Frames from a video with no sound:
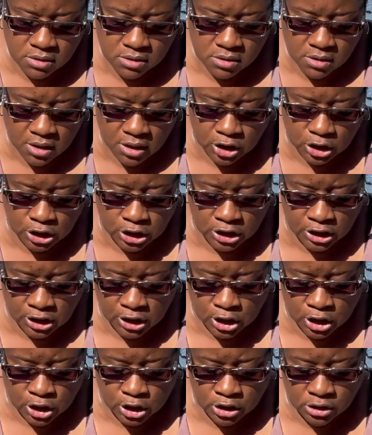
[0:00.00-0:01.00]

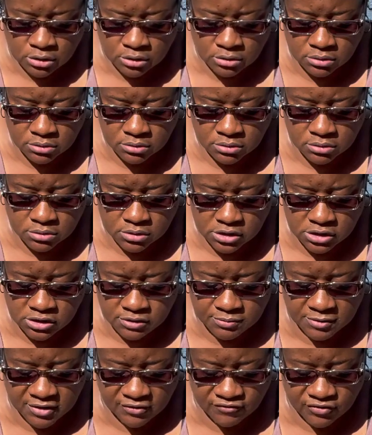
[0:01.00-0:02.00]
Again, just
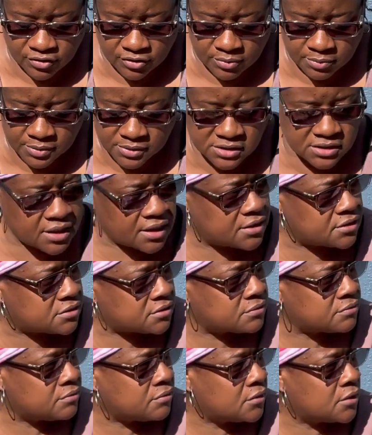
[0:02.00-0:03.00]
being very precise.
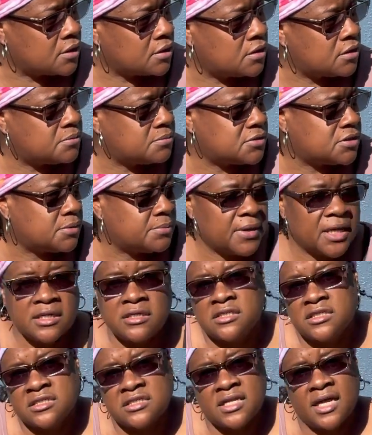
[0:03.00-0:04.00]
Oh, somebody
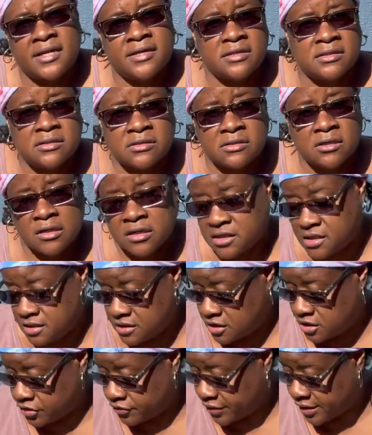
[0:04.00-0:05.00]
decided to start cutting
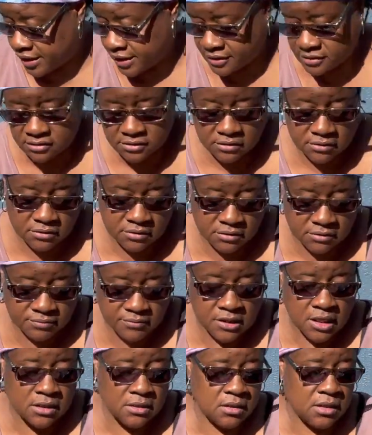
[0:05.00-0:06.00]
their grass.
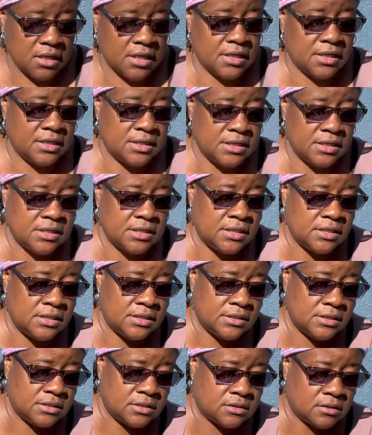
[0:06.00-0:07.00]
It
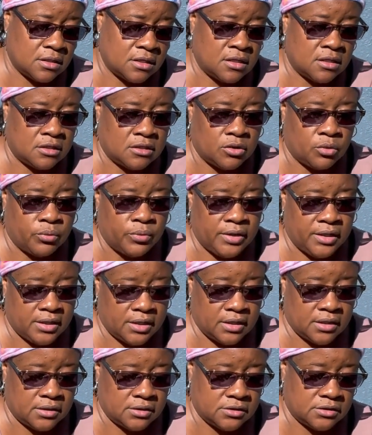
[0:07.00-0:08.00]
is the
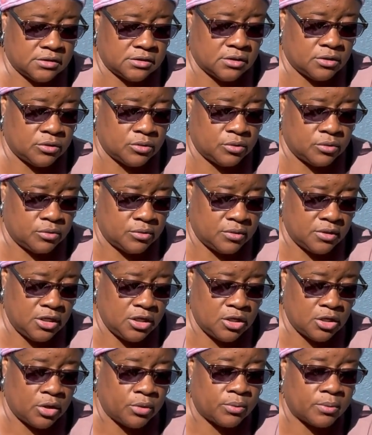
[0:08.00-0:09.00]
weekend, so, you
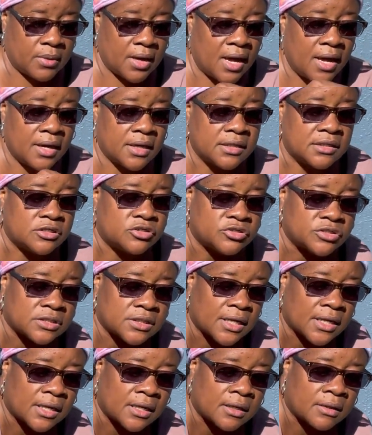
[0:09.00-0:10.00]
know, I
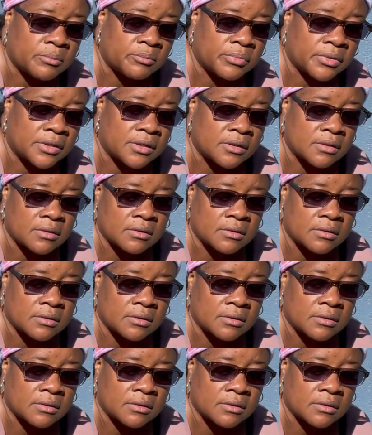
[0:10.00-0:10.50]
understand, but